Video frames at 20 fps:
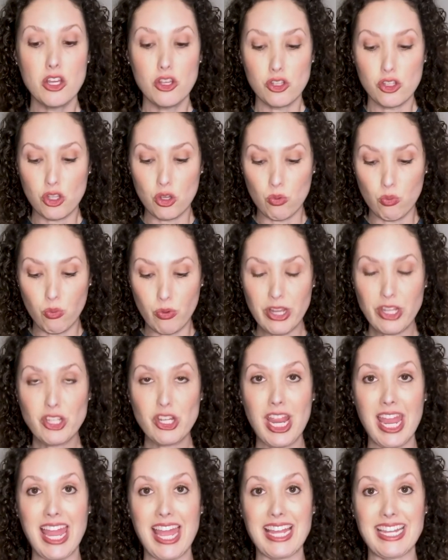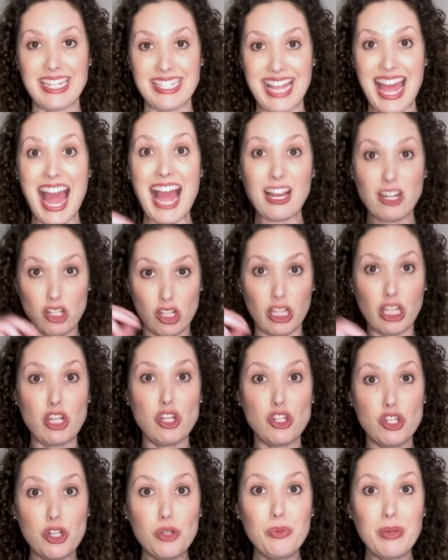so which hand is actually
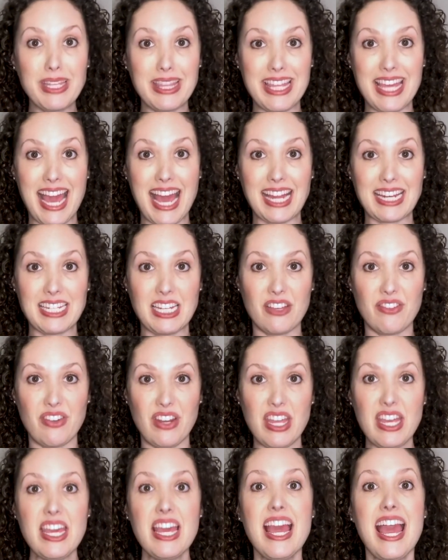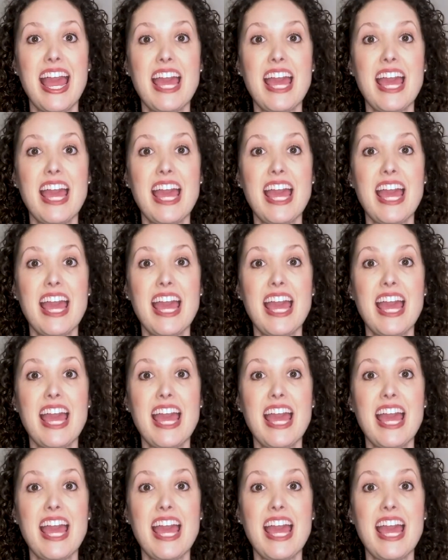doing the activity,